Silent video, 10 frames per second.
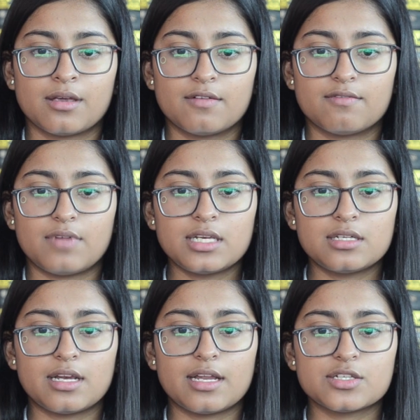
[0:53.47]
When
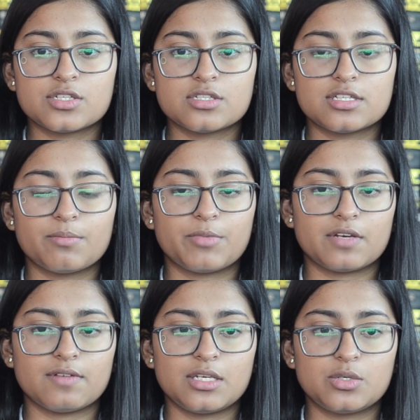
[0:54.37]
a relationship
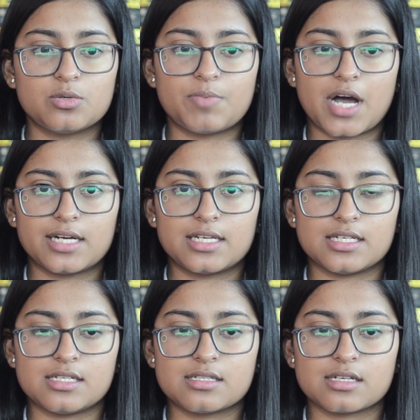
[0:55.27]
between two
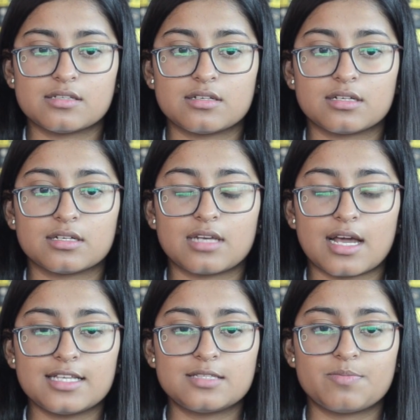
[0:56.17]
parties is
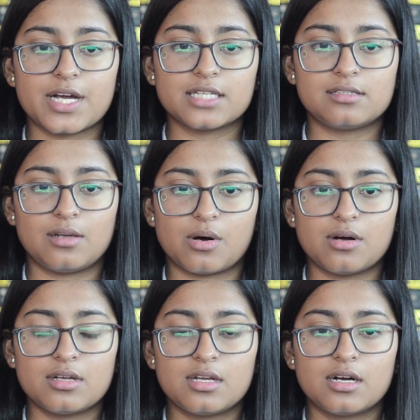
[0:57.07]
recognized by the
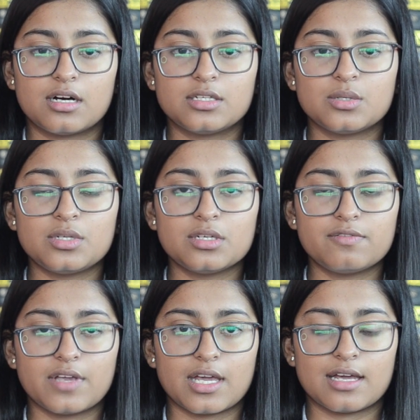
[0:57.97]
law, a duty
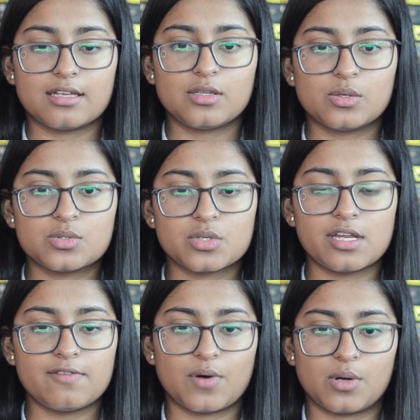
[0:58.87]
of care
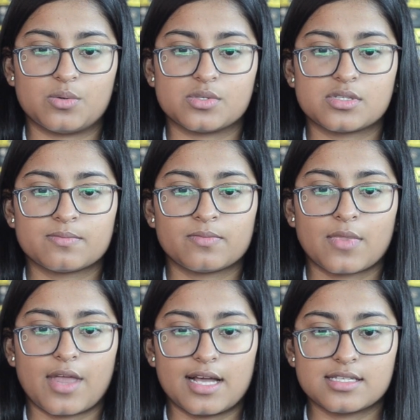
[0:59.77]
usually follows.
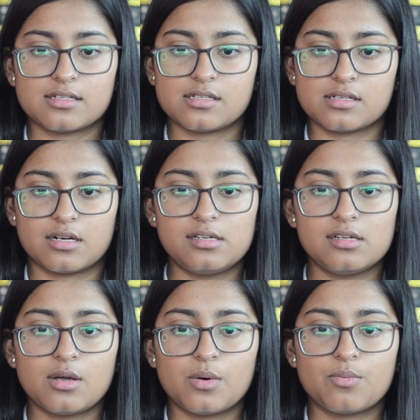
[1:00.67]
As a result,
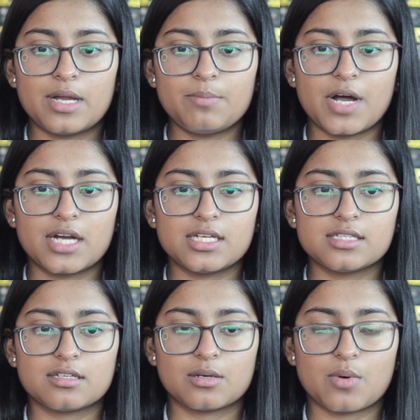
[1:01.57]
one party
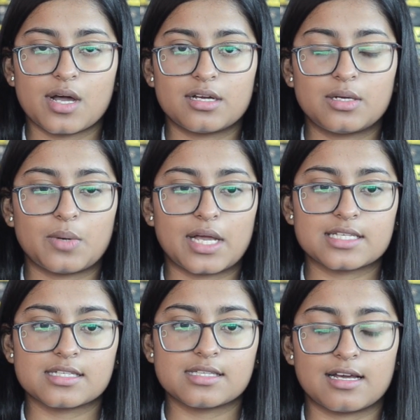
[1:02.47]
is required to
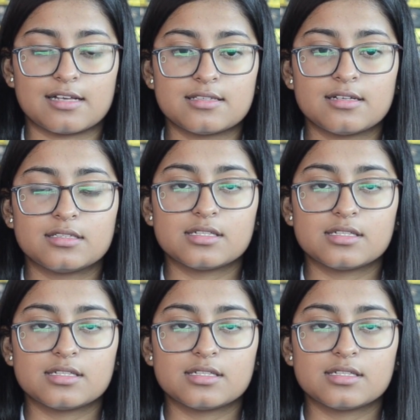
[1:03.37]
exercise the